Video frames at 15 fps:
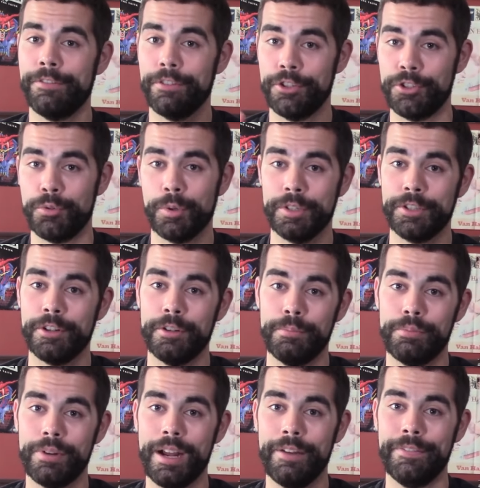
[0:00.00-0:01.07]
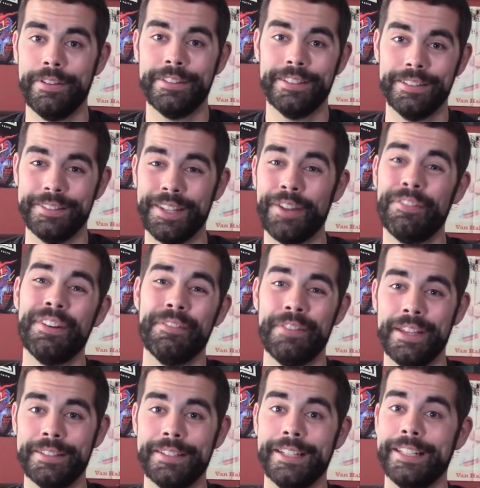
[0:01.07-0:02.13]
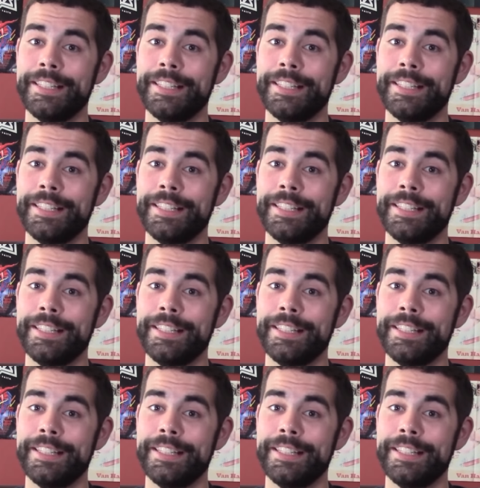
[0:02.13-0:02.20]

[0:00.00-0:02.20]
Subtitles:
for short-term profits instead of investing